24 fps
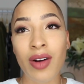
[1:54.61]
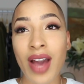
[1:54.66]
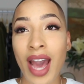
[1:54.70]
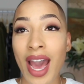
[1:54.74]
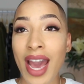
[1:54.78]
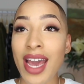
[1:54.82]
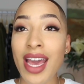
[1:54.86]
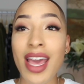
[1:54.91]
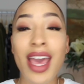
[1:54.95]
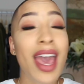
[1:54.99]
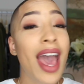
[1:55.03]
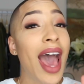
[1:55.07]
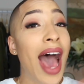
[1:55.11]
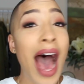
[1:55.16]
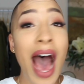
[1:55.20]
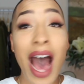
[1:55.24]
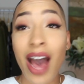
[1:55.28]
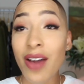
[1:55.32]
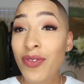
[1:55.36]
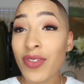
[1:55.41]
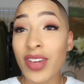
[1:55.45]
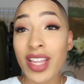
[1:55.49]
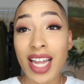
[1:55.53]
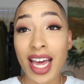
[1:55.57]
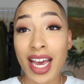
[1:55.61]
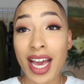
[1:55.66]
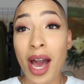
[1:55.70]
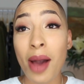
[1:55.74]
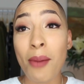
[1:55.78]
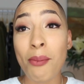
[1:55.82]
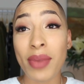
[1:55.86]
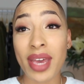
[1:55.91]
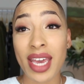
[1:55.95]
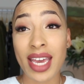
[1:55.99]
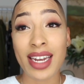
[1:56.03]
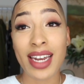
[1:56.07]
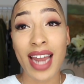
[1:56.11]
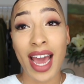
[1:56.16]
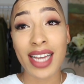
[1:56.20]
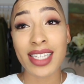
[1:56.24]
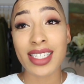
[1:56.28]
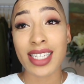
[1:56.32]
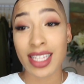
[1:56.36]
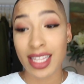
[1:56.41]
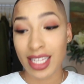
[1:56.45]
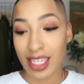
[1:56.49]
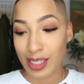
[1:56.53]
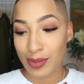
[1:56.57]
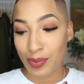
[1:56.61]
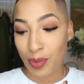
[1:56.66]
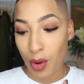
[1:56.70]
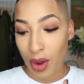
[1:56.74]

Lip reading: okay? I feel like I'm being nice at this